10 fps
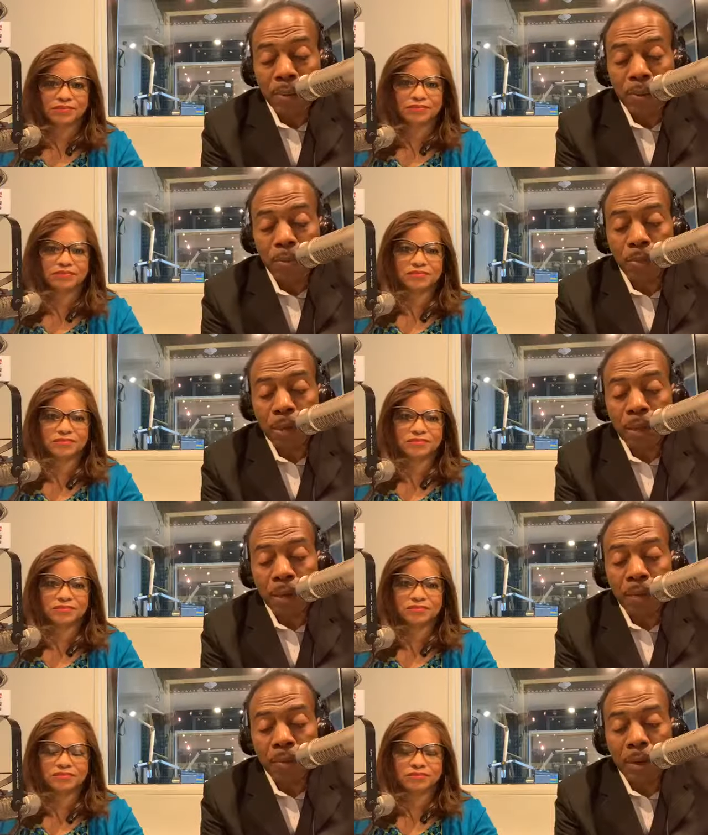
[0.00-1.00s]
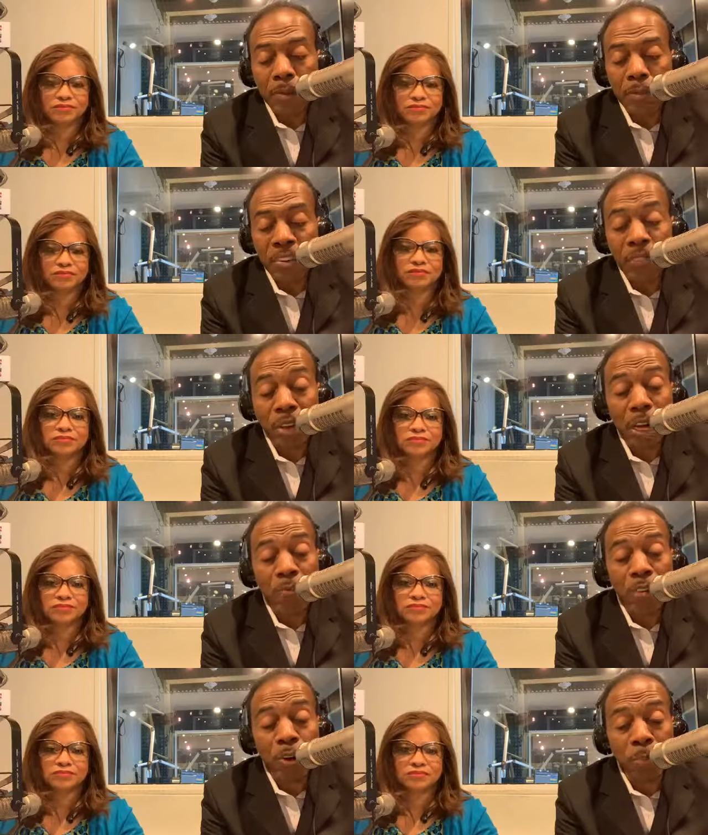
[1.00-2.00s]
Speaker 1: homes. Uh, it's
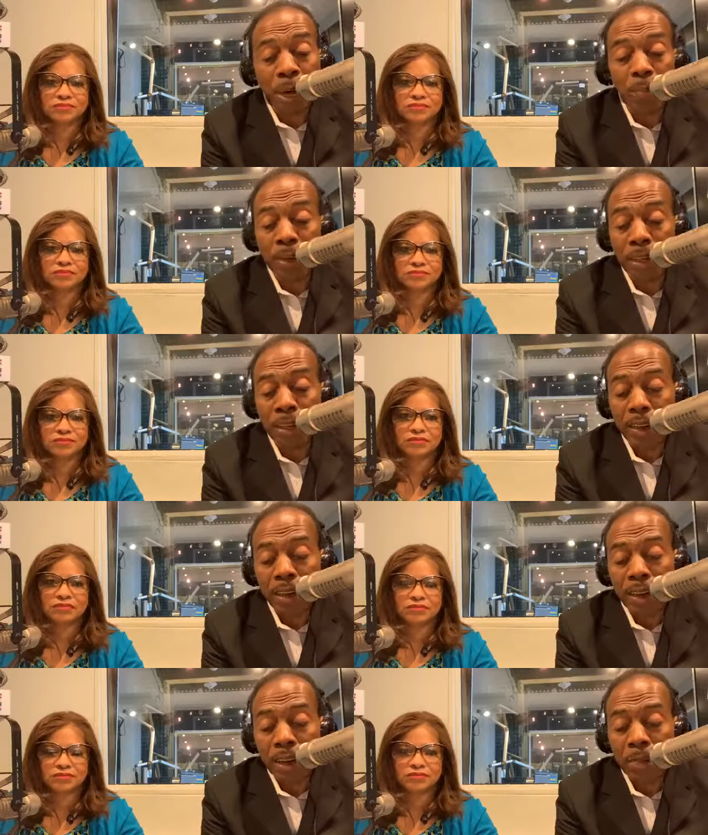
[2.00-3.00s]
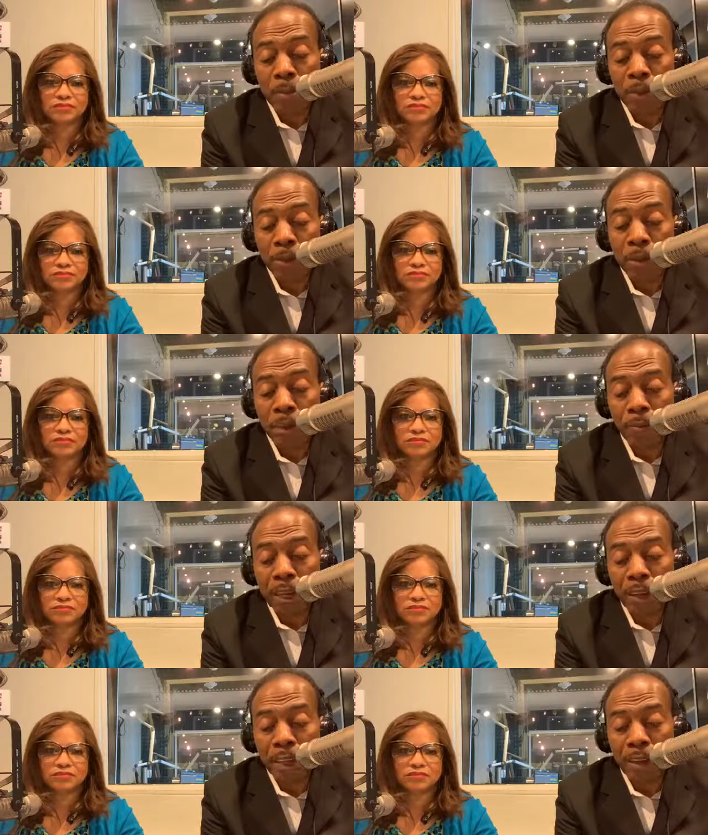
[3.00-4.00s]
gotten very popular lately. A lot of people are doing it
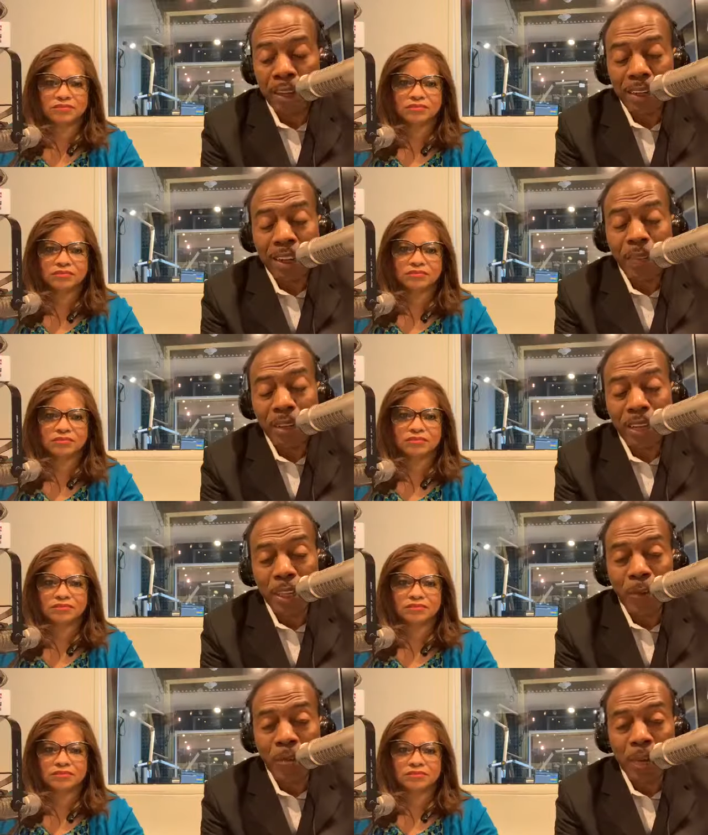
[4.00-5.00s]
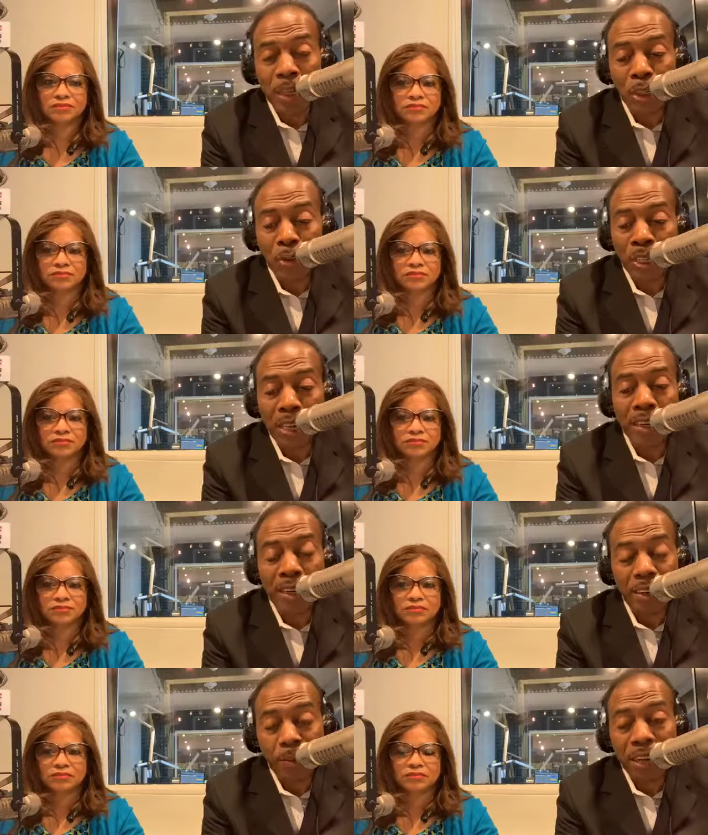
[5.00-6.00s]
right now. And anything, you want to make sure you get in
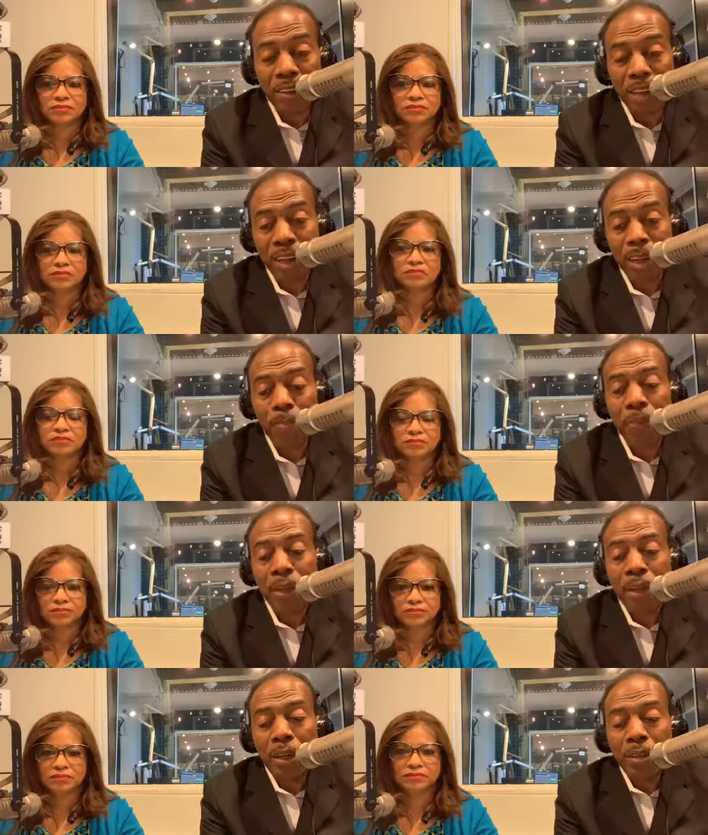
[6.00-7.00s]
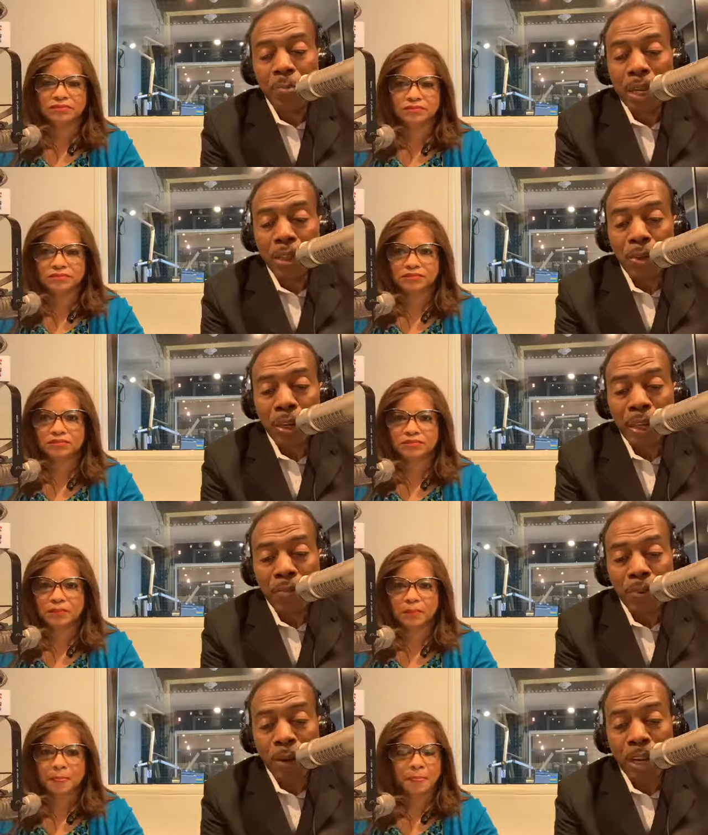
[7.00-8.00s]
at the right time make sure you have
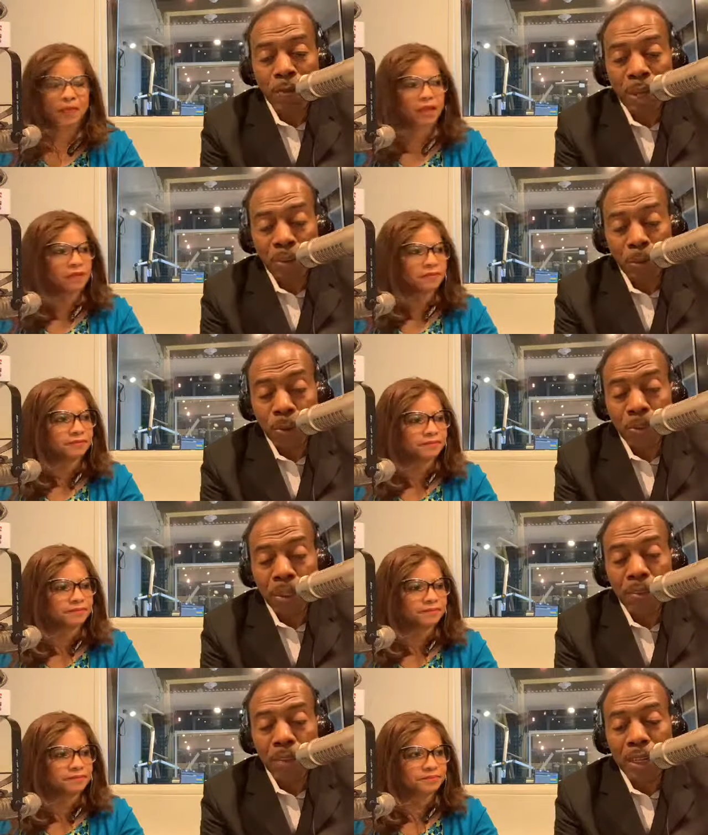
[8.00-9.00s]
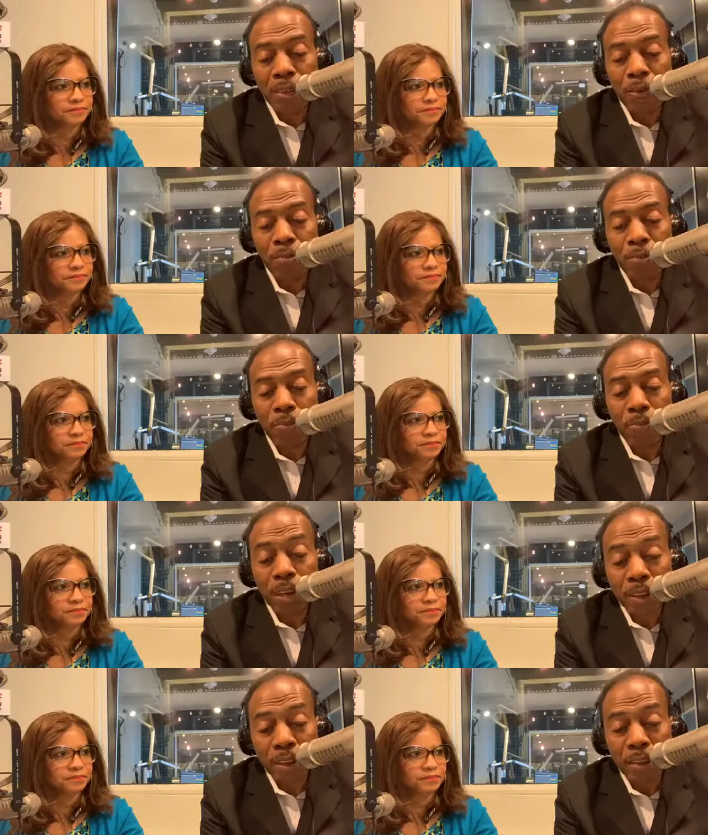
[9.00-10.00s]
the right resources, that you are
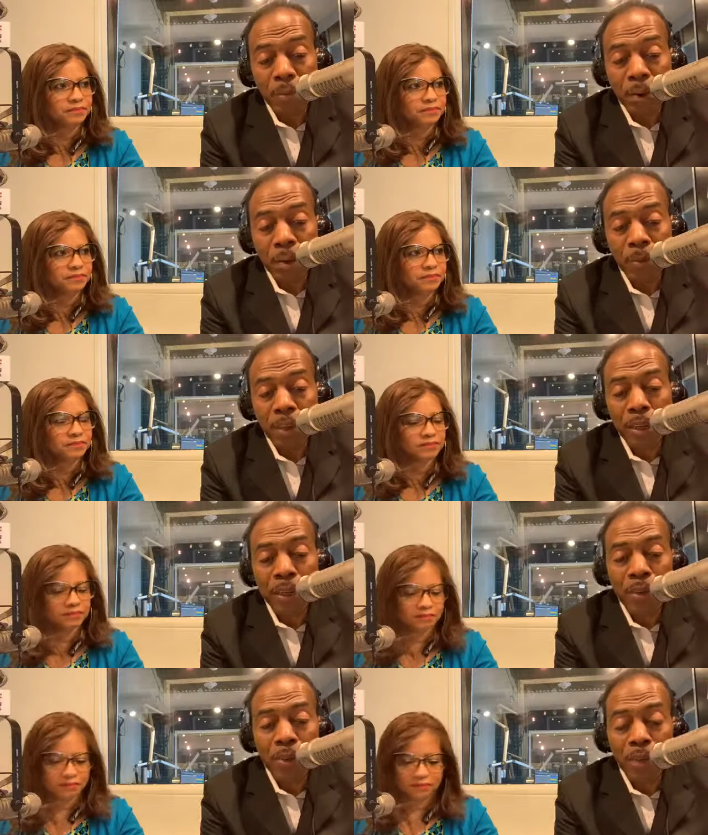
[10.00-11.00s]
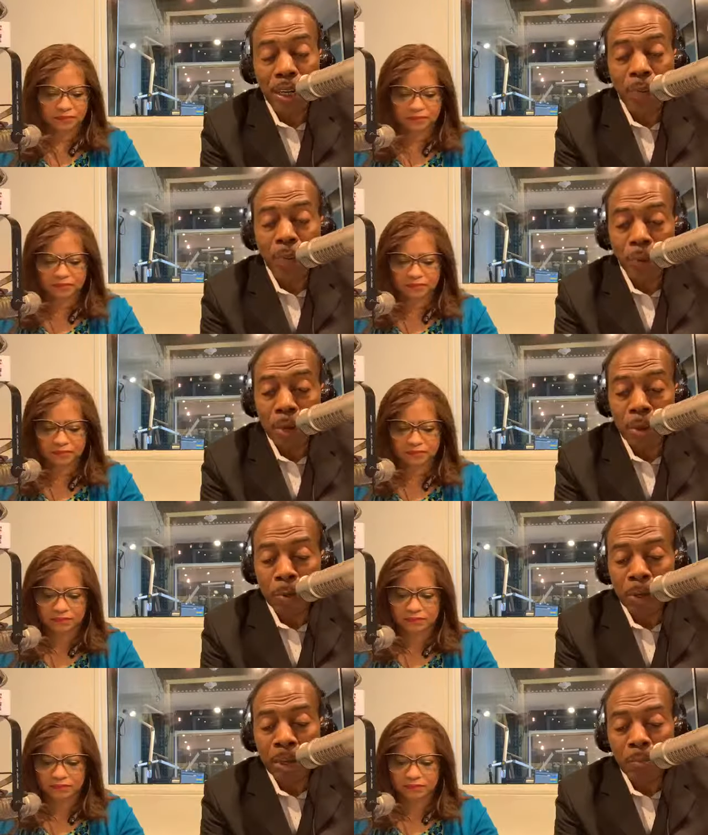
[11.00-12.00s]
funded properly, that you're dealing with
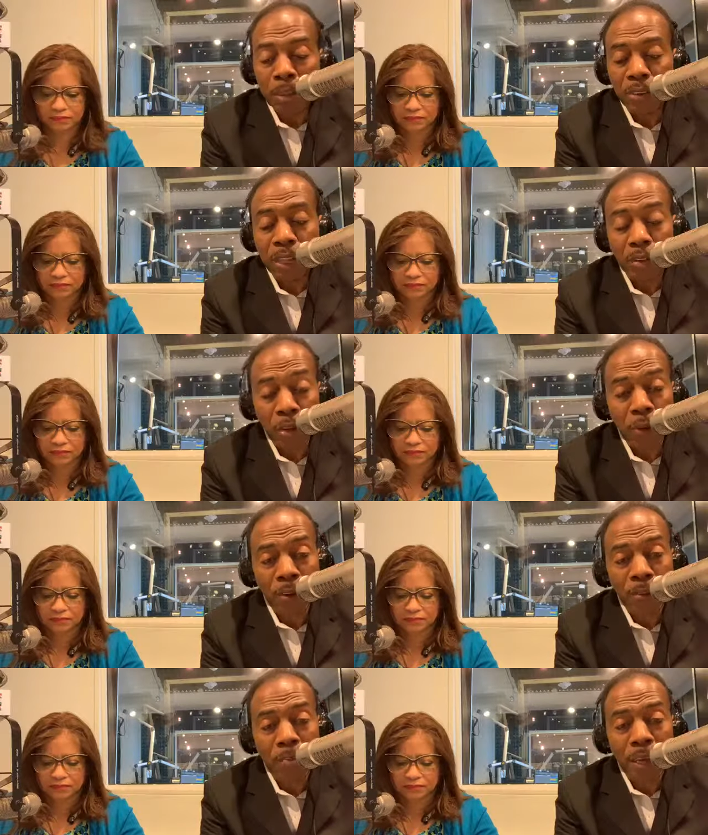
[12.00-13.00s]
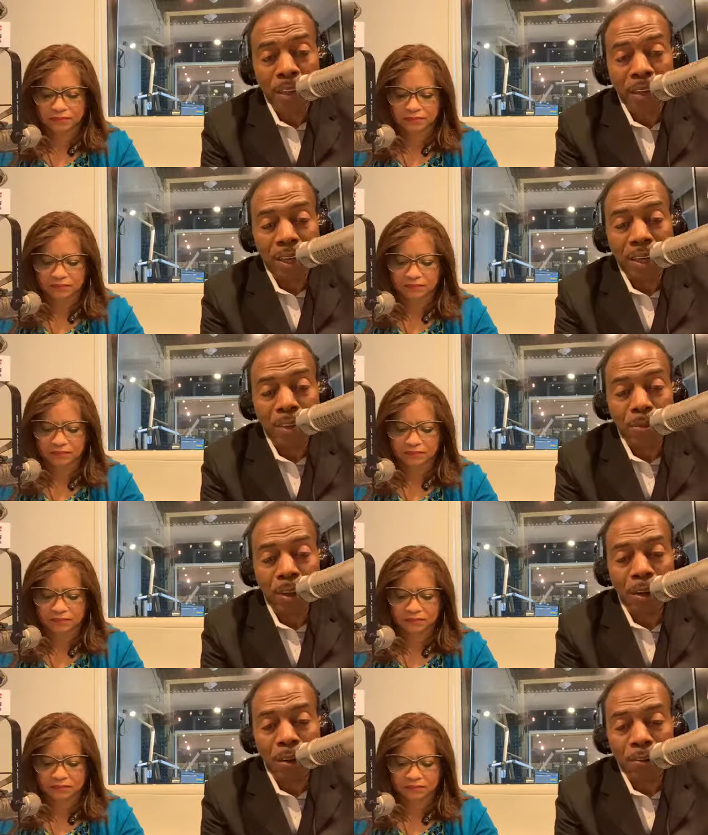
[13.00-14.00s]
reputable companies, and talk to somebody in the industry. Call